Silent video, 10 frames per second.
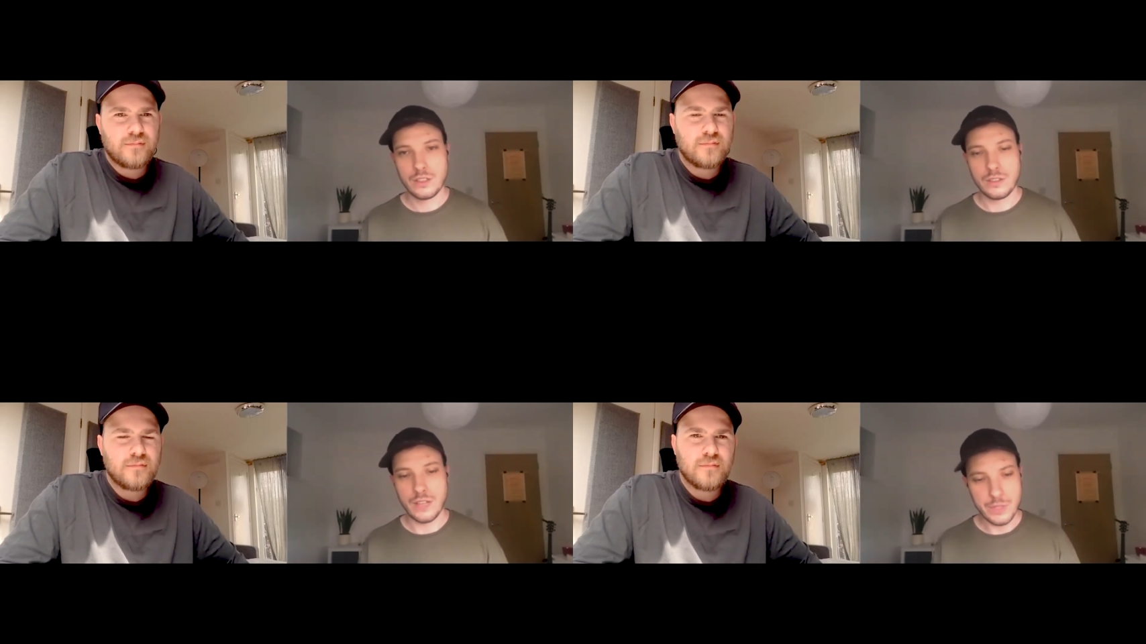
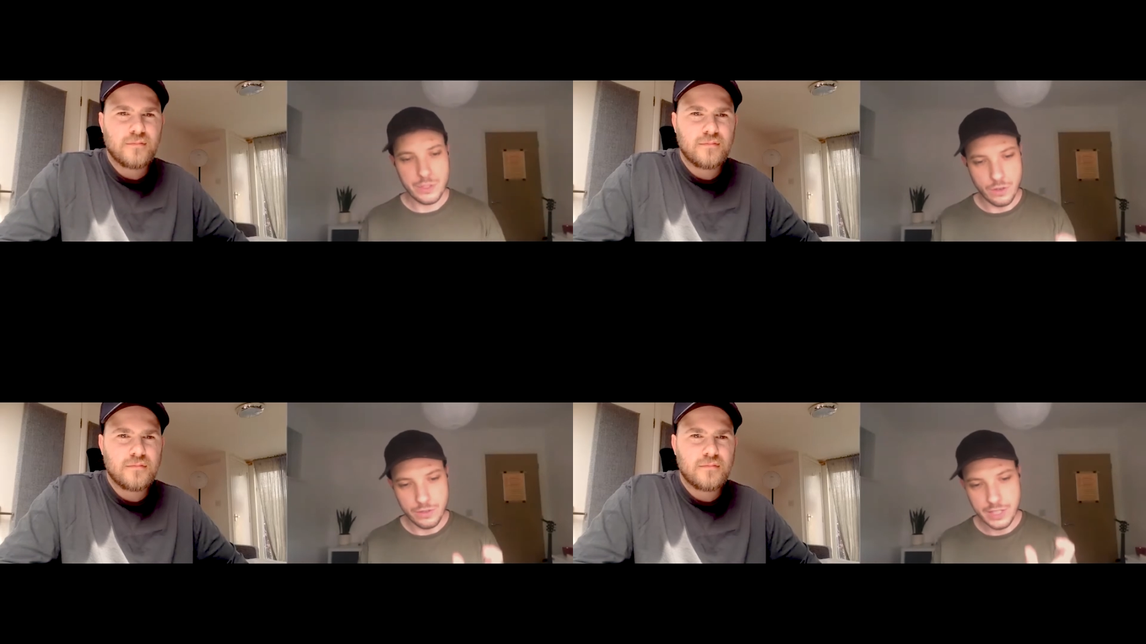Speaker 1: like we
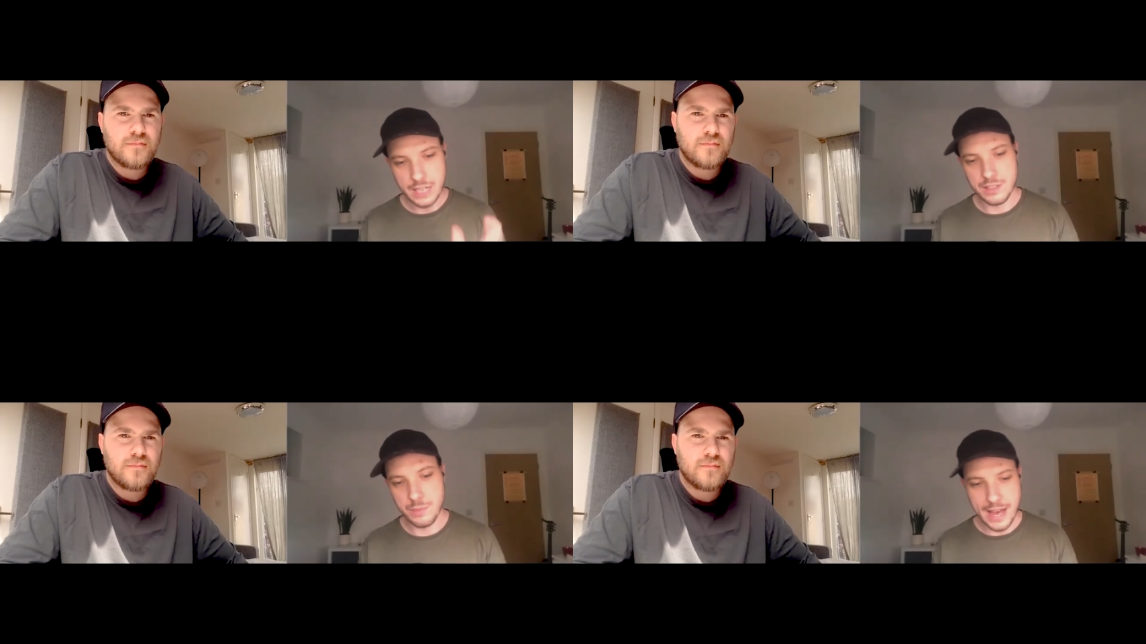sort of
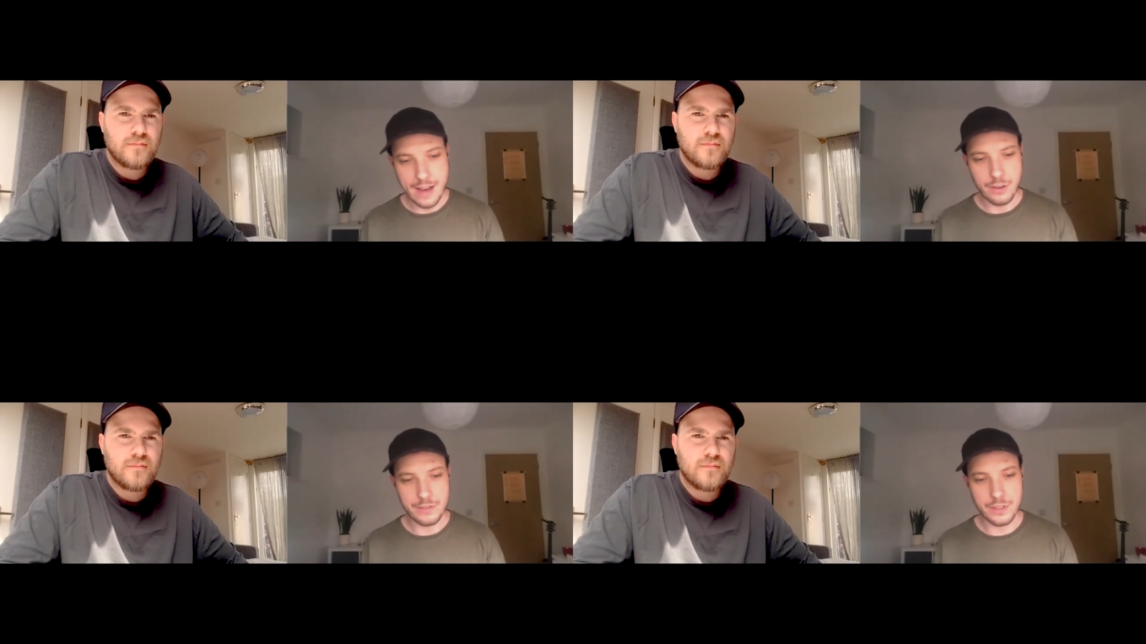cut a bit
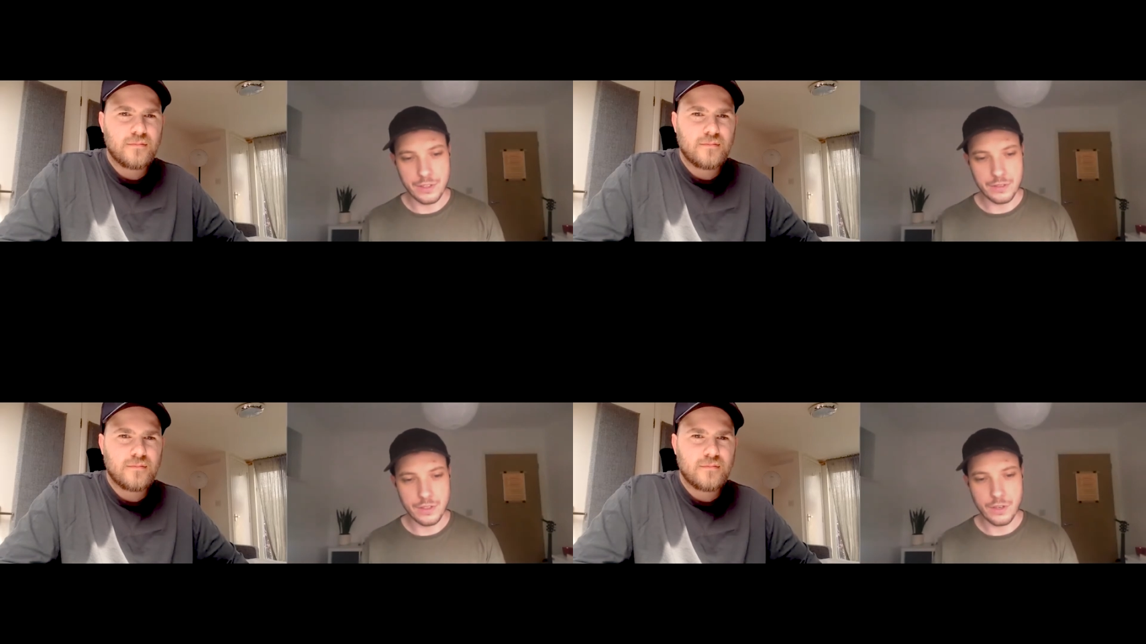out of the